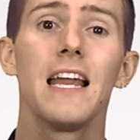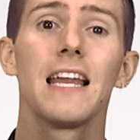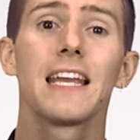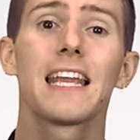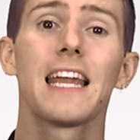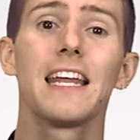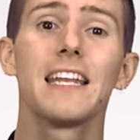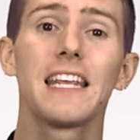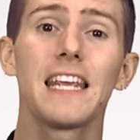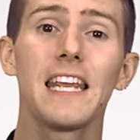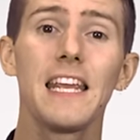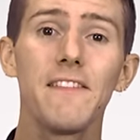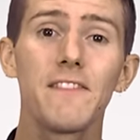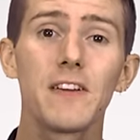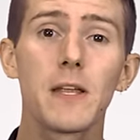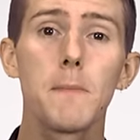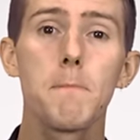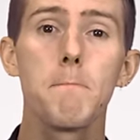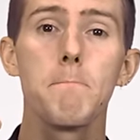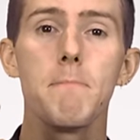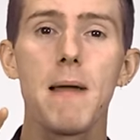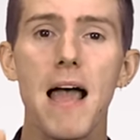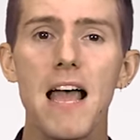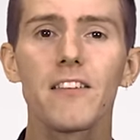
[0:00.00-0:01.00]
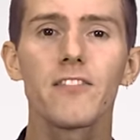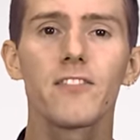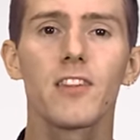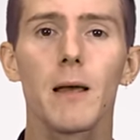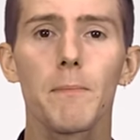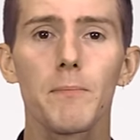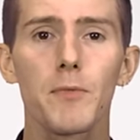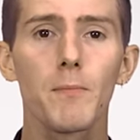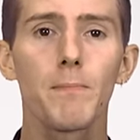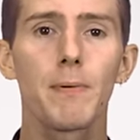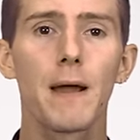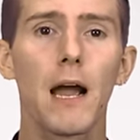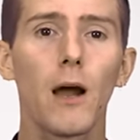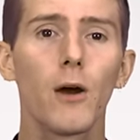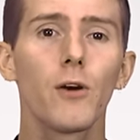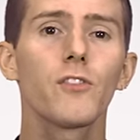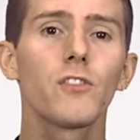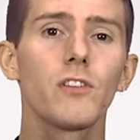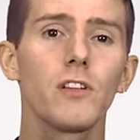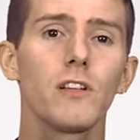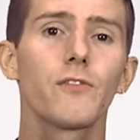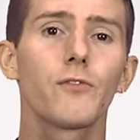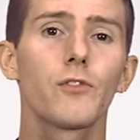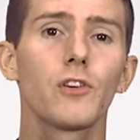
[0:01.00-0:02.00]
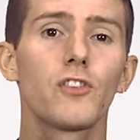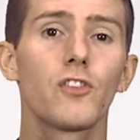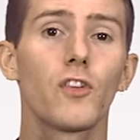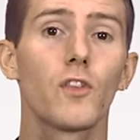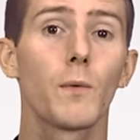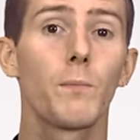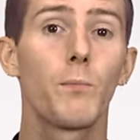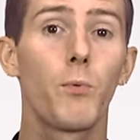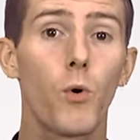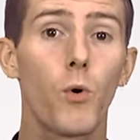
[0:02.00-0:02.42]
can even mess up the power delivery to the